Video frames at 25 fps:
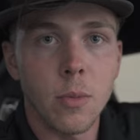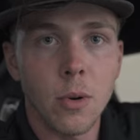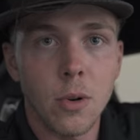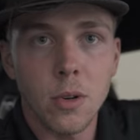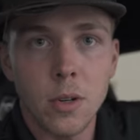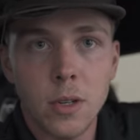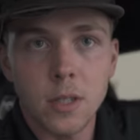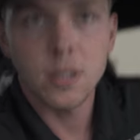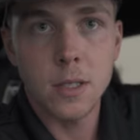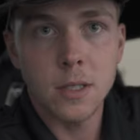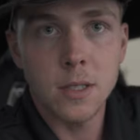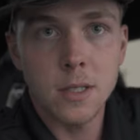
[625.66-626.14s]

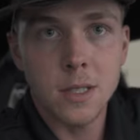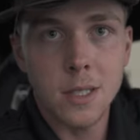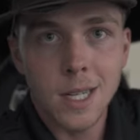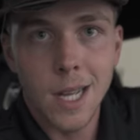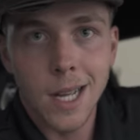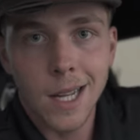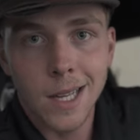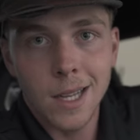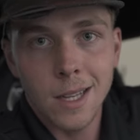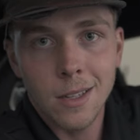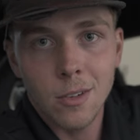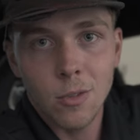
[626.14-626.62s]
boys
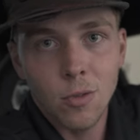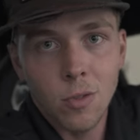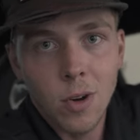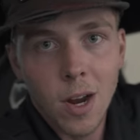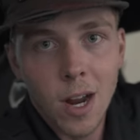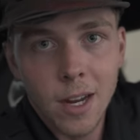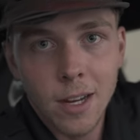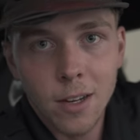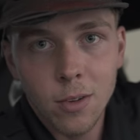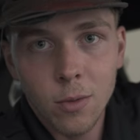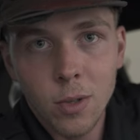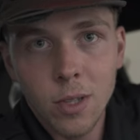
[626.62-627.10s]
not
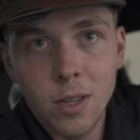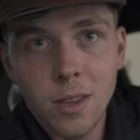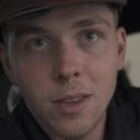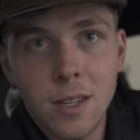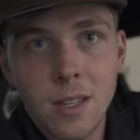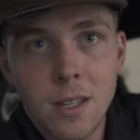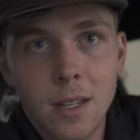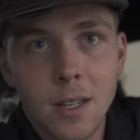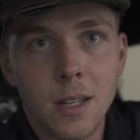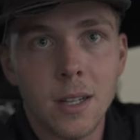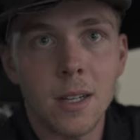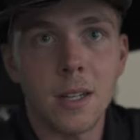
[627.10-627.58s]
rocking with
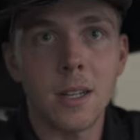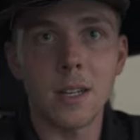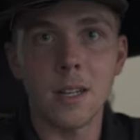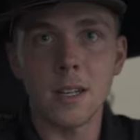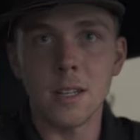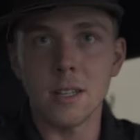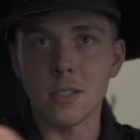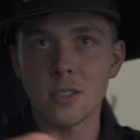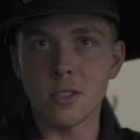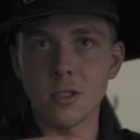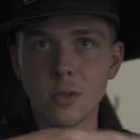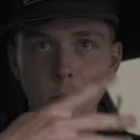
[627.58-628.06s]
the
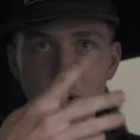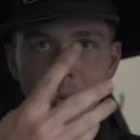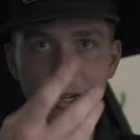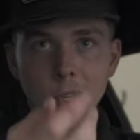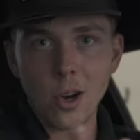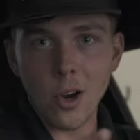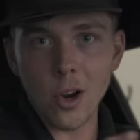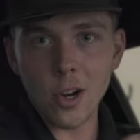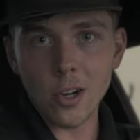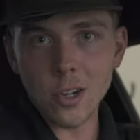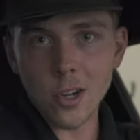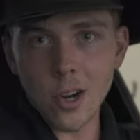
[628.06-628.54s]
super
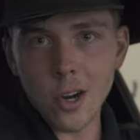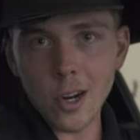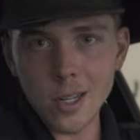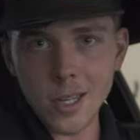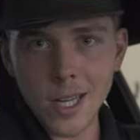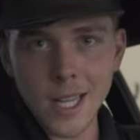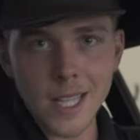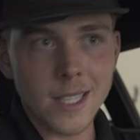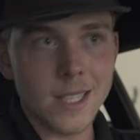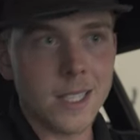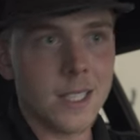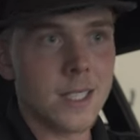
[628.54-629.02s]
dark, dark
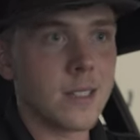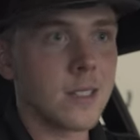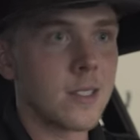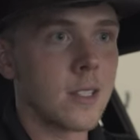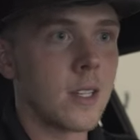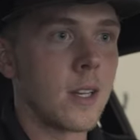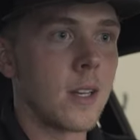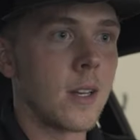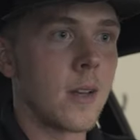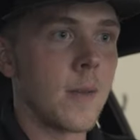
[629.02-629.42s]
like this?